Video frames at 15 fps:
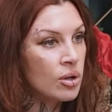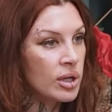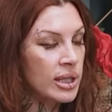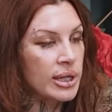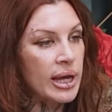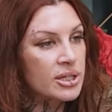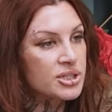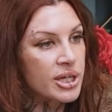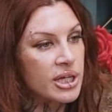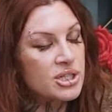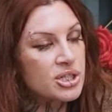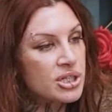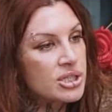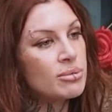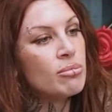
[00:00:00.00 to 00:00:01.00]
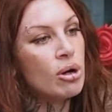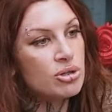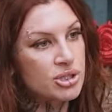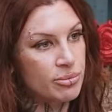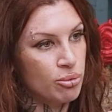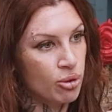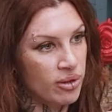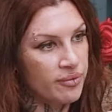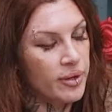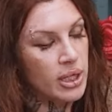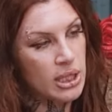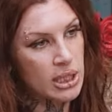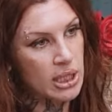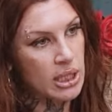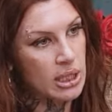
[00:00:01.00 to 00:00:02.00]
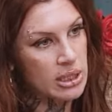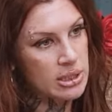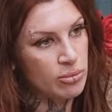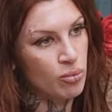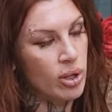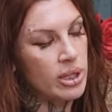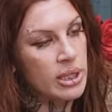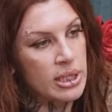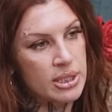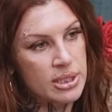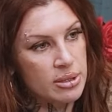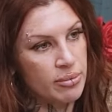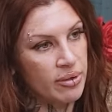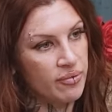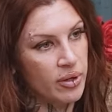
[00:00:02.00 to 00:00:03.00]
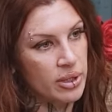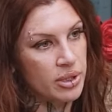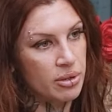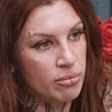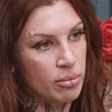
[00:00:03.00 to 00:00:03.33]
Like, education is the most important fucking thing. It's what needs to be funded the